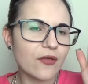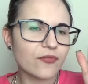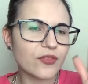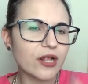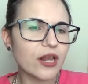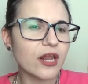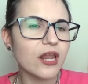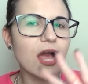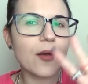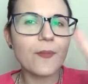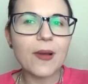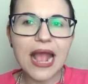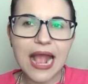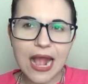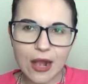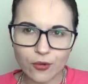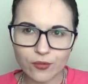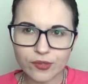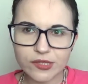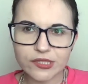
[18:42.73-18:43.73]
the
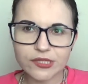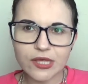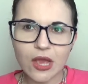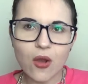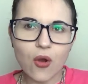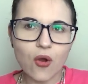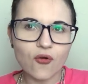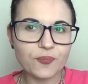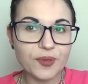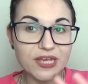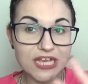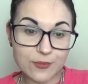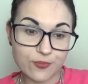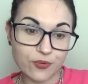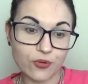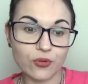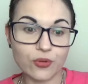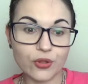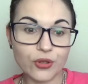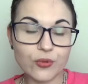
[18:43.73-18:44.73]
clubhouse of
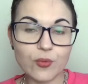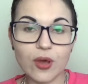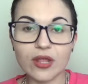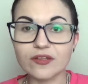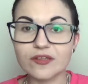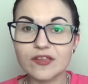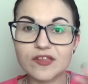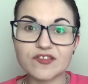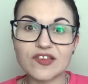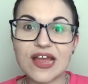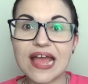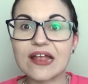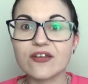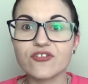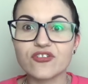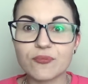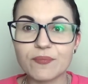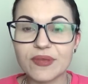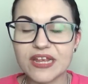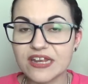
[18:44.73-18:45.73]
people who
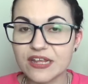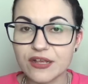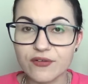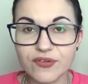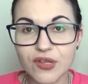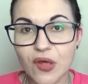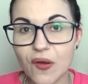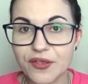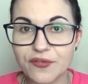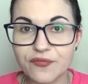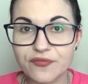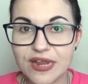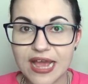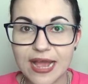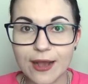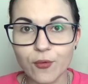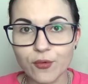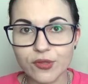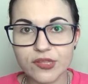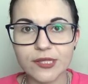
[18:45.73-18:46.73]
understand the meaning of life
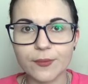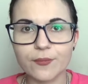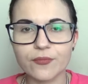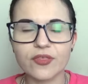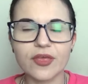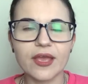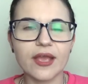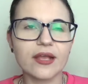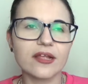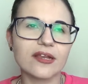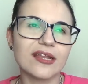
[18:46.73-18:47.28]
now or something.